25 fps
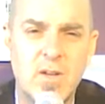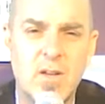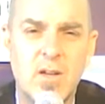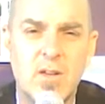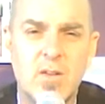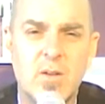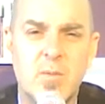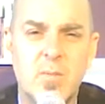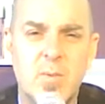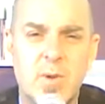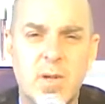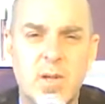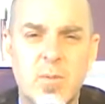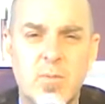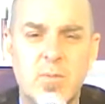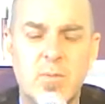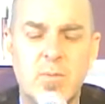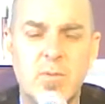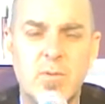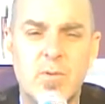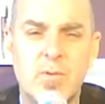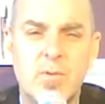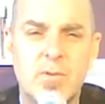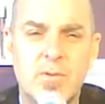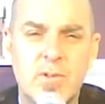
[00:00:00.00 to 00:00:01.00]
of the other
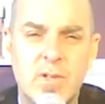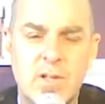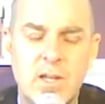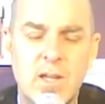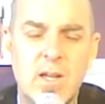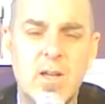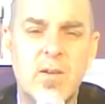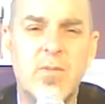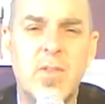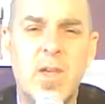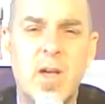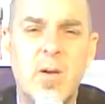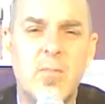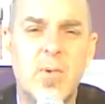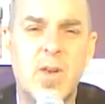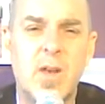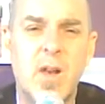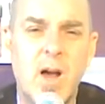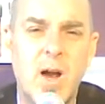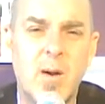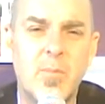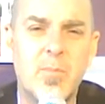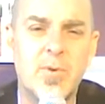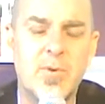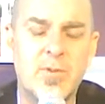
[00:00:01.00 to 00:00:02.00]
people to give
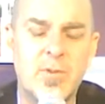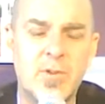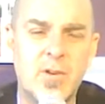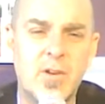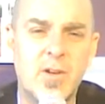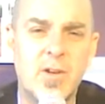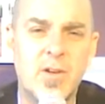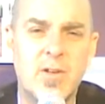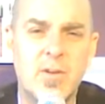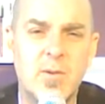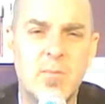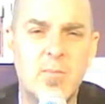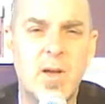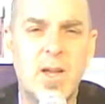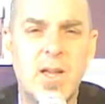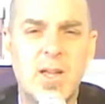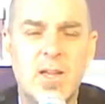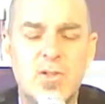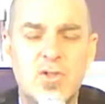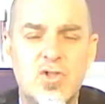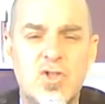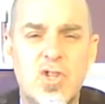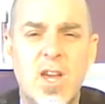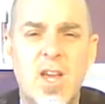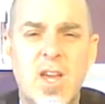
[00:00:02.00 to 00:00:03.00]
them an opportunity
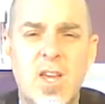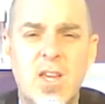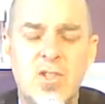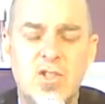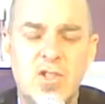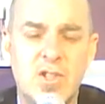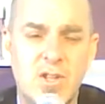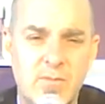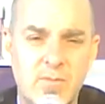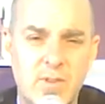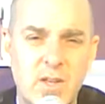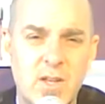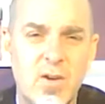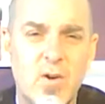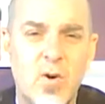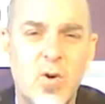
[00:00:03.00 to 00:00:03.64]
to make a change.